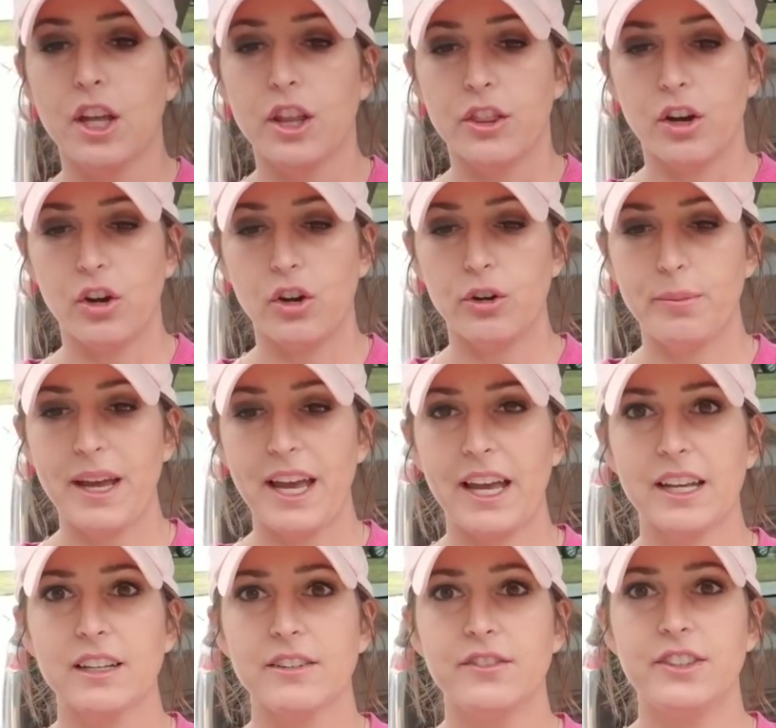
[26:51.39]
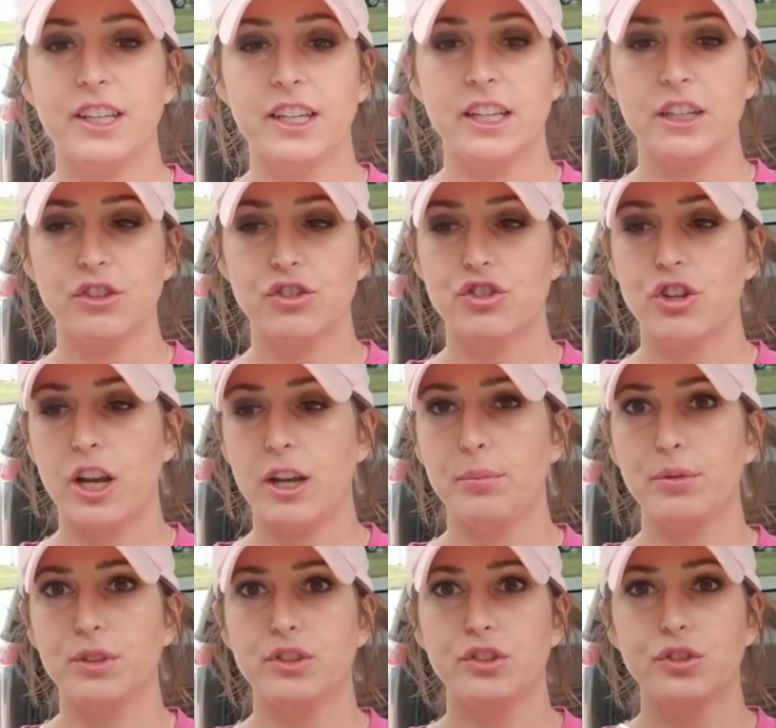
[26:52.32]
The whole pack of ticking
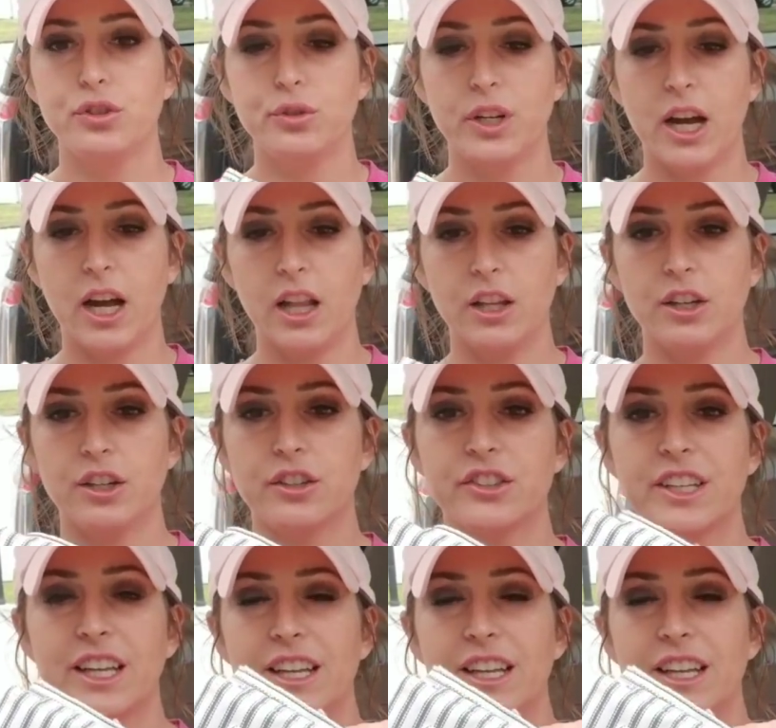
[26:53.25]
stripe was $2.